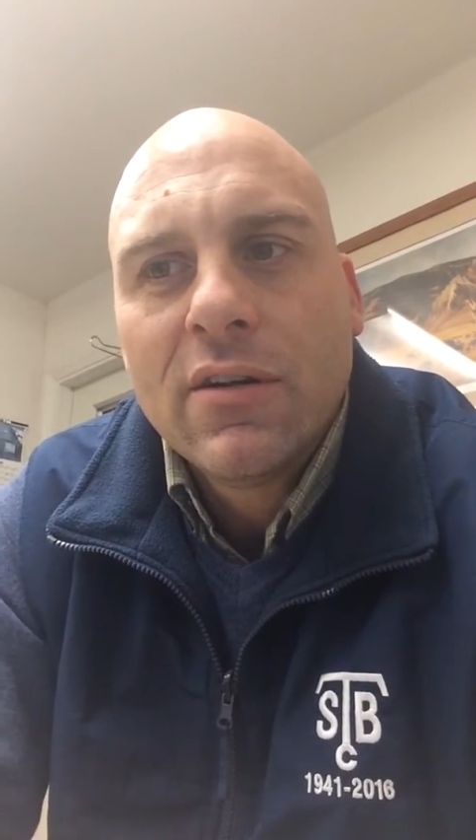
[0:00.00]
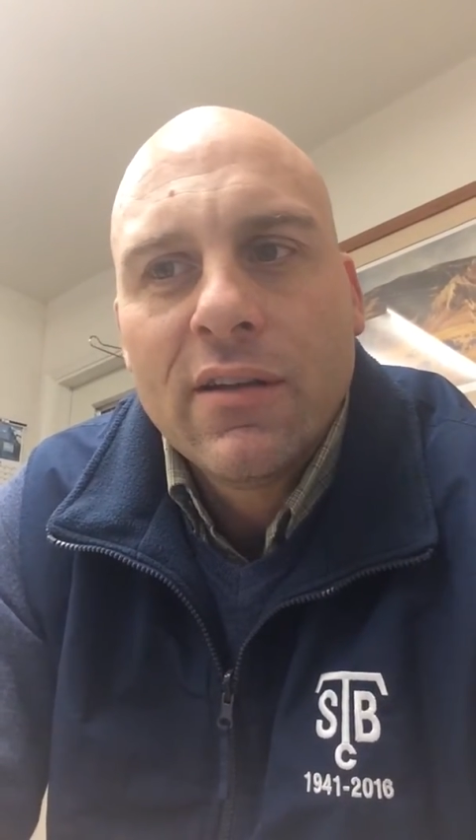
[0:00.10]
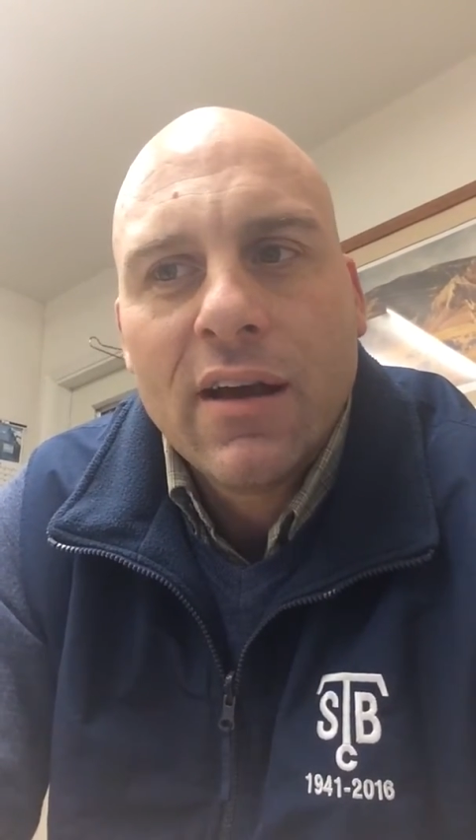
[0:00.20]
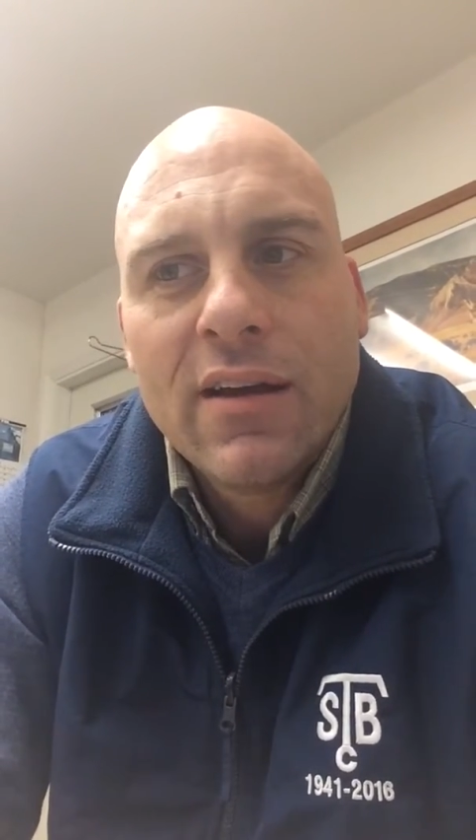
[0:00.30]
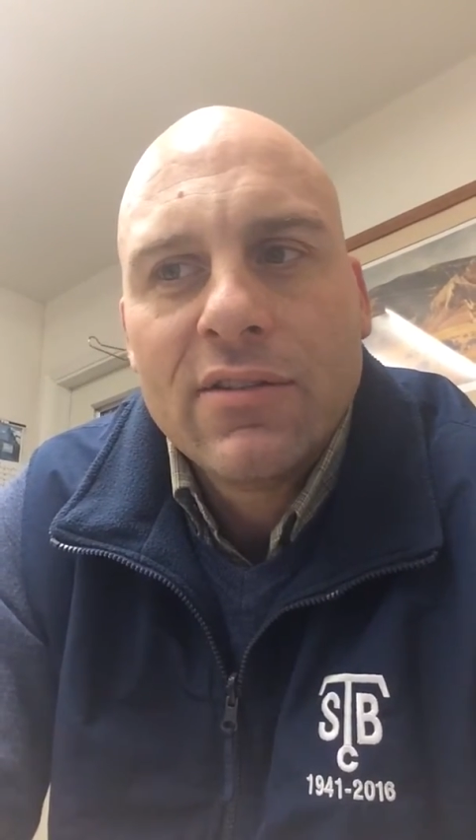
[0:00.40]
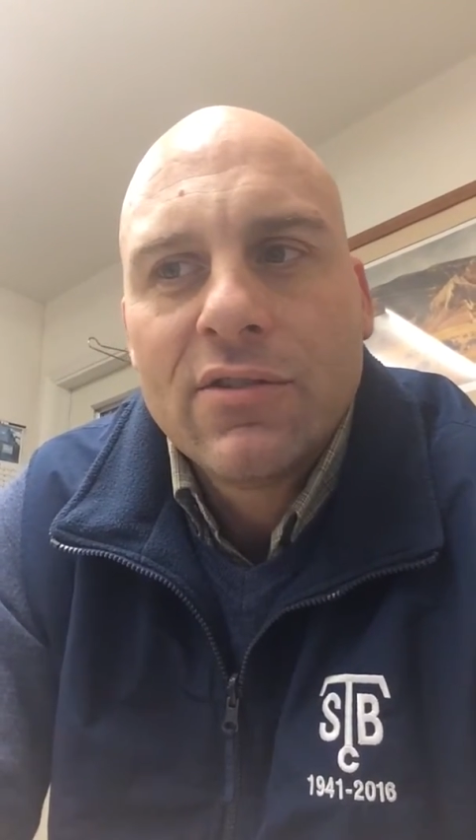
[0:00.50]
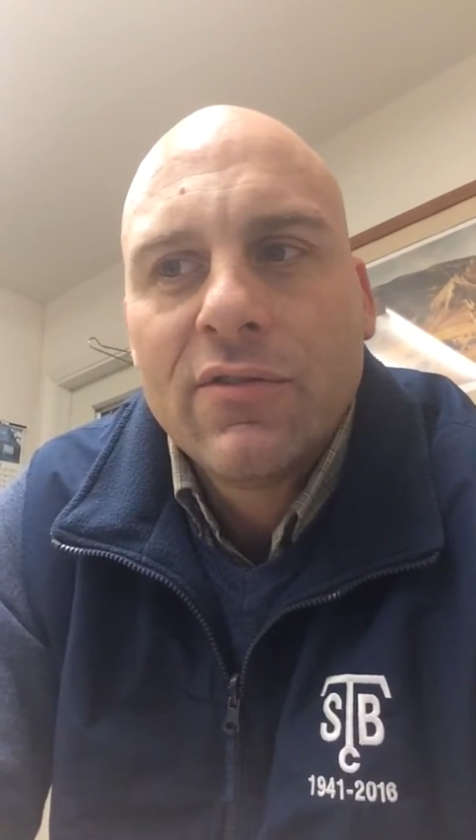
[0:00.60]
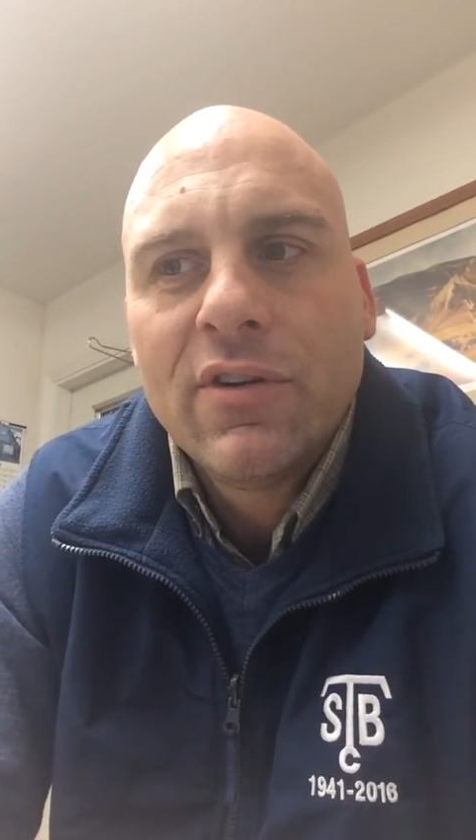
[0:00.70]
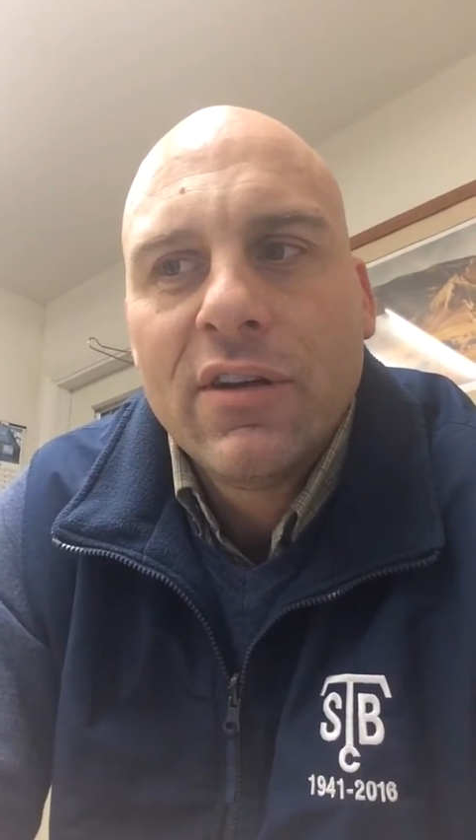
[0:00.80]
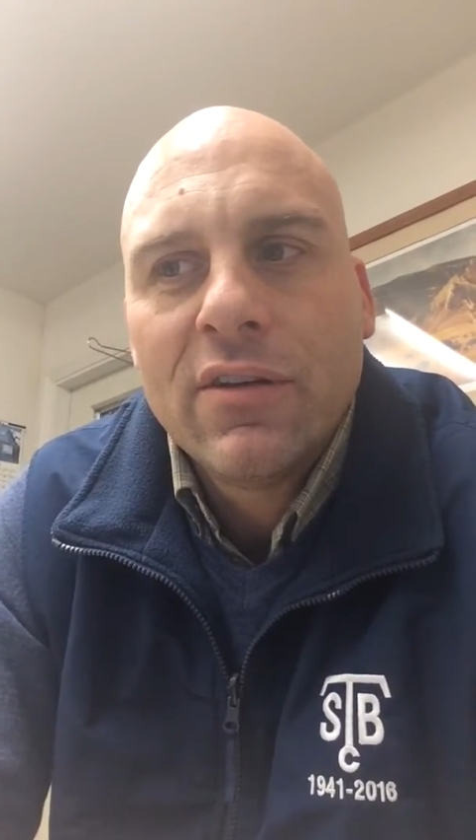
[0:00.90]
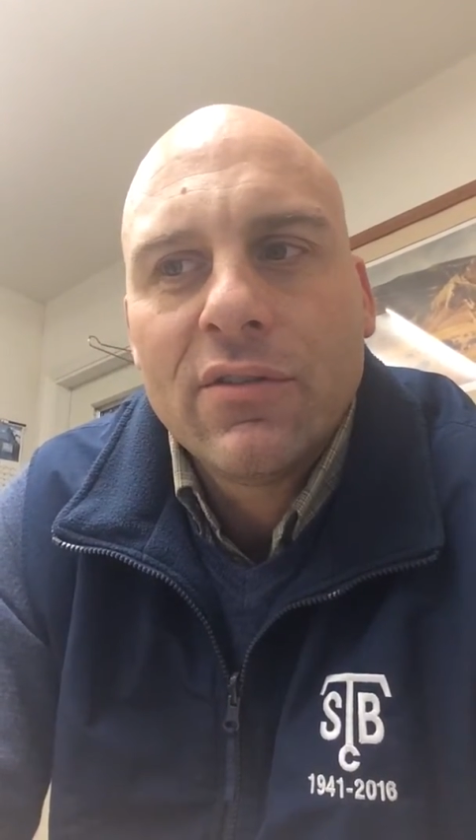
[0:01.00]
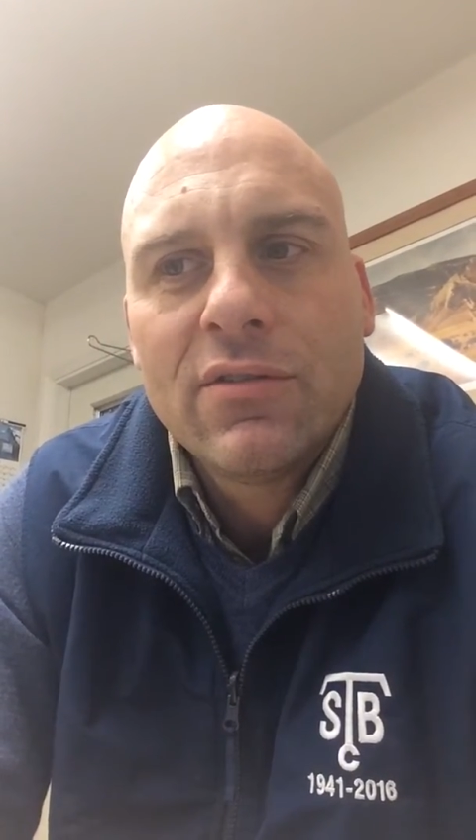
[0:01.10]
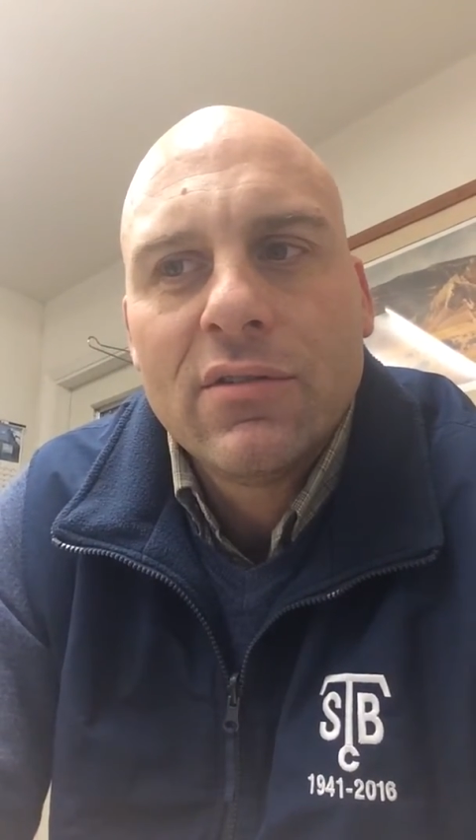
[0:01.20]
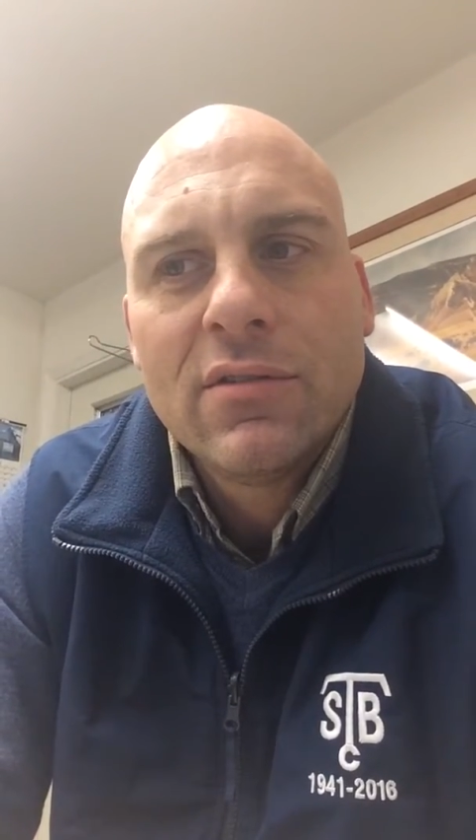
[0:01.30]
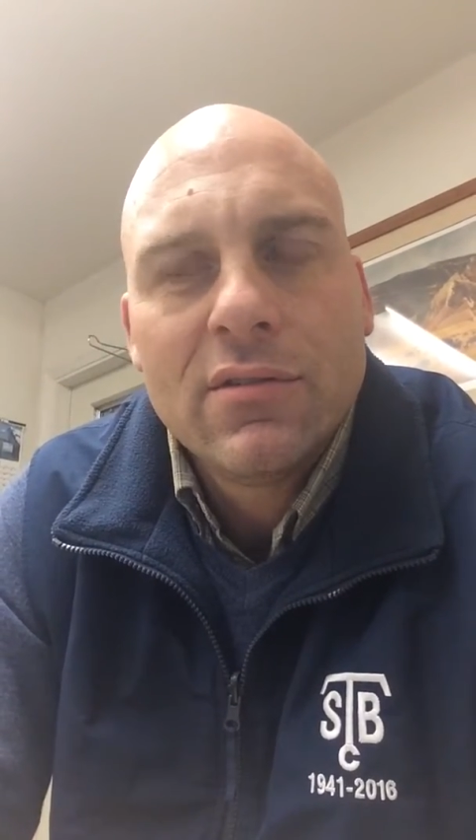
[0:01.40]
or in the high desert
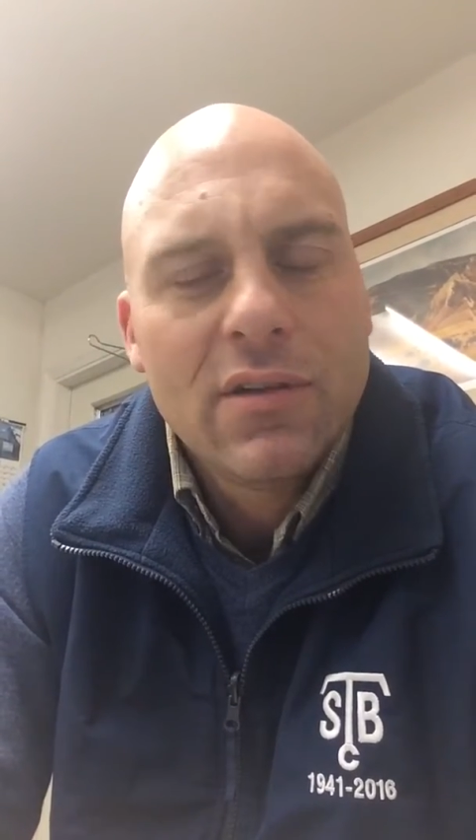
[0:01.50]
foothills,